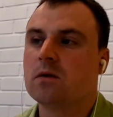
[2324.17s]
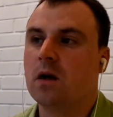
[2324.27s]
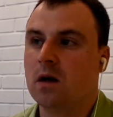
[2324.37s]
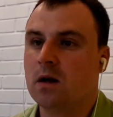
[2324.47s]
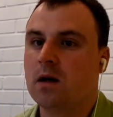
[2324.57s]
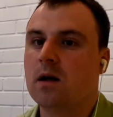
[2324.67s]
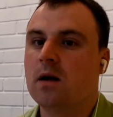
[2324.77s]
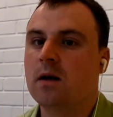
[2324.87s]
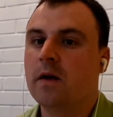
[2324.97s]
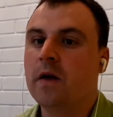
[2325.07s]

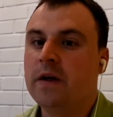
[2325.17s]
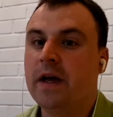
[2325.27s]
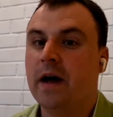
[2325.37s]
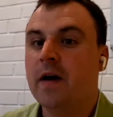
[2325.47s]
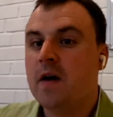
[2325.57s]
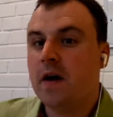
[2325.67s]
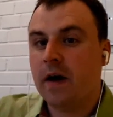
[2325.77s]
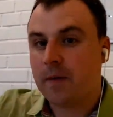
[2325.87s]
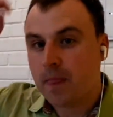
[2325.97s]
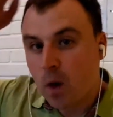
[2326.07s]
Uh-huh. Yeah.
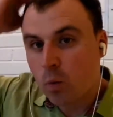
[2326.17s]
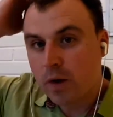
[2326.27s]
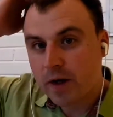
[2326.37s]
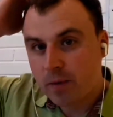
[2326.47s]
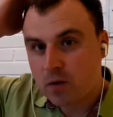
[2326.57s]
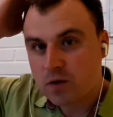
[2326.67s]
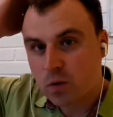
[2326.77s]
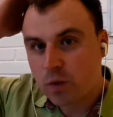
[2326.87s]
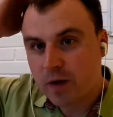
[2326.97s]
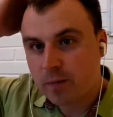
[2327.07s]
And what
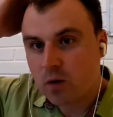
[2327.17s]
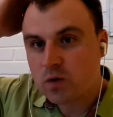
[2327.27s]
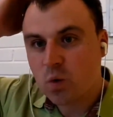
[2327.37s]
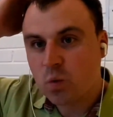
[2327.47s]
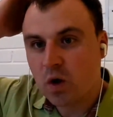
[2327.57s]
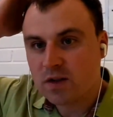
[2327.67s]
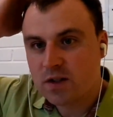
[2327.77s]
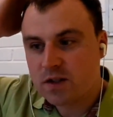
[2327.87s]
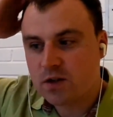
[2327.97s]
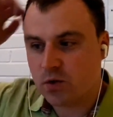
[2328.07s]
about
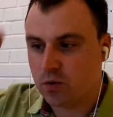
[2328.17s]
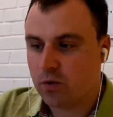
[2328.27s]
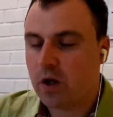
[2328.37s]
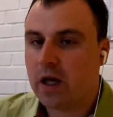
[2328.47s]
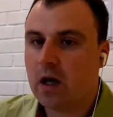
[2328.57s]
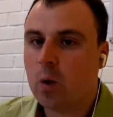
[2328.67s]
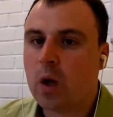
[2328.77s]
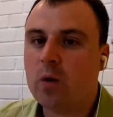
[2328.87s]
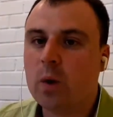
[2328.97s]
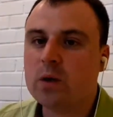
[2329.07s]
wants to?
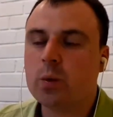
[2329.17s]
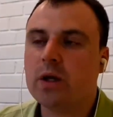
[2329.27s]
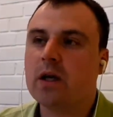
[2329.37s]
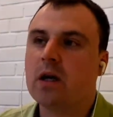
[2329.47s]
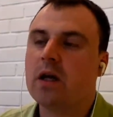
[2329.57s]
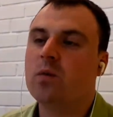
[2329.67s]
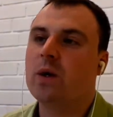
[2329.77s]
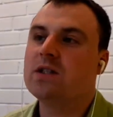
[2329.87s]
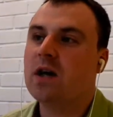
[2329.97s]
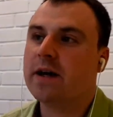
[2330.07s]
When if
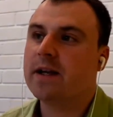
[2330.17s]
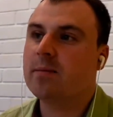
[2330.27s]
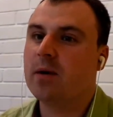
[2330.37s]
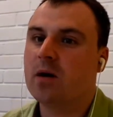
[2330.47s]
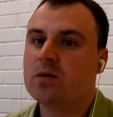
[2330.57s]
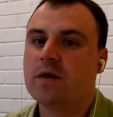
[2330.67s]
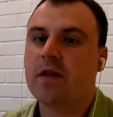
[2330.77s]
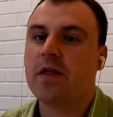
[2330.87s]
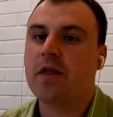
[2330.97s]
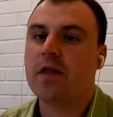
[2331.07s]
we're talking about
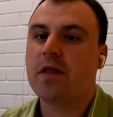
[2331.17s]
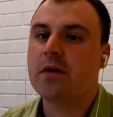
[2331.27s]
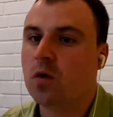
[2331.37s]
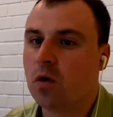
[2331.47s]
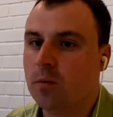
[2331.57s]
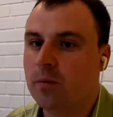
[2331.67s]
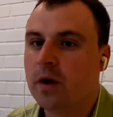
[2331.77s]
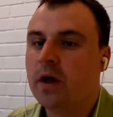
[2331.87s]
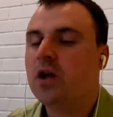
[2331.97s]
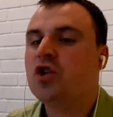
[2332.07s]
the third
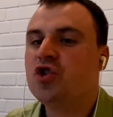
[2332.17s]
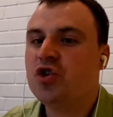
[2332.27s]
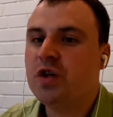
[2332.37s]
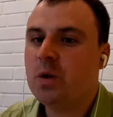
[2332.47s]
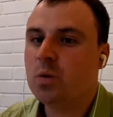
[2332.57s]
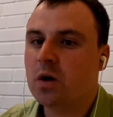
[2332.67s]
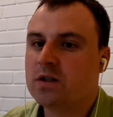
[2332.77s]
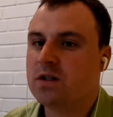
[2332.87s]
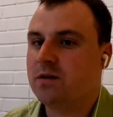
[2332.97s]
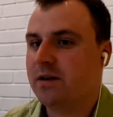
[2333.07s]
form, she
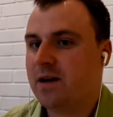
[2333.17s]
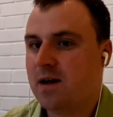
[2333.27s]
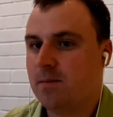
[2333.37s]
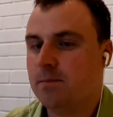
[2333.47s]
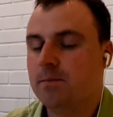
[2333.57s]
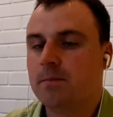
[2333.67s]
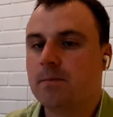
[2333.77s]
wants to come.